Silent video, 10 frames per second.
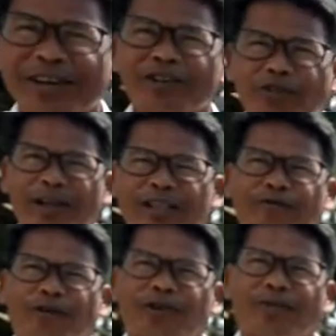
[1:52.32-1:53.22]

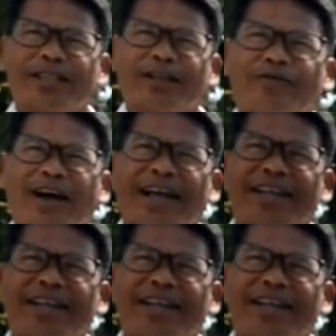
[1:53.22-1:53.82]
24, 25